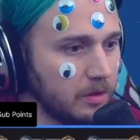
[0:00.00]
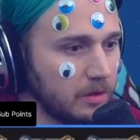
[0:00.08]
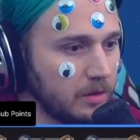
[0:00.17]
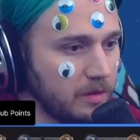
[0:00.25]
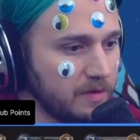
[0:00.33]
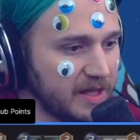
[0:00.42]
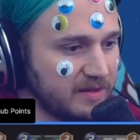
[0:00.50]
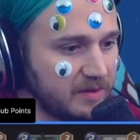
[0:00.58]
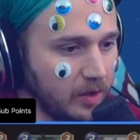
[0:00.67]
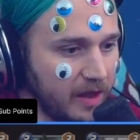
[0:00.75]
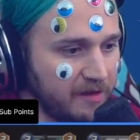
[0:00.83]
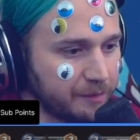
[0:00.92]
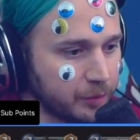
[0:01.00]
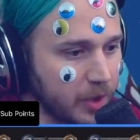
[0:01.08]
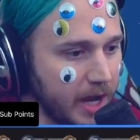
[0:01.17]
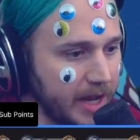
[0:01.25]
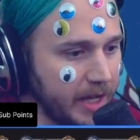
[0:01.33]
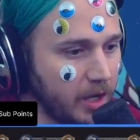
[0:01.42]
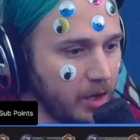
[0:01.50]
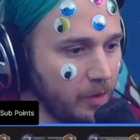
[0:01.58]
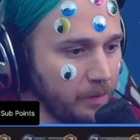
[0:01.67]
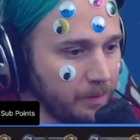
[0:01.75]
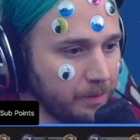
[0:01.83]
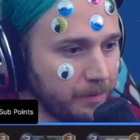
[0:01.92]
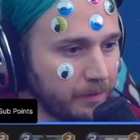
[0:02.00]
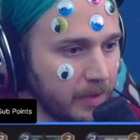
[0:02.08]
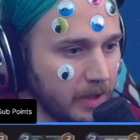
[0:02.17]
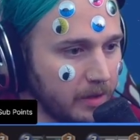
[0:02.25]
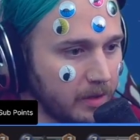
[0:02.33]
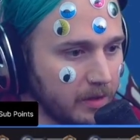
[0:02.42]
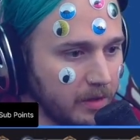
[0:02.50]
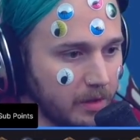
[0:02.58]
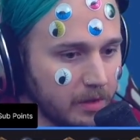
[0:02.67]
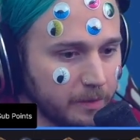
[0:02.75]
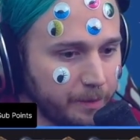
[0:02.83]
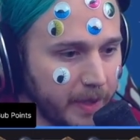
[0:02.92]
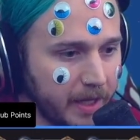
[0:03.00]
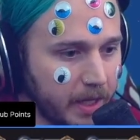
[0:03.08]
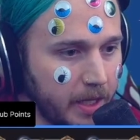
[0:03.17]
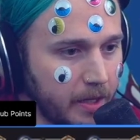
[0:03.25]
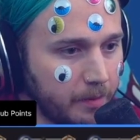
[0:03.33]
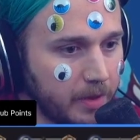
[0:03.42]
They still have Prio. Bam.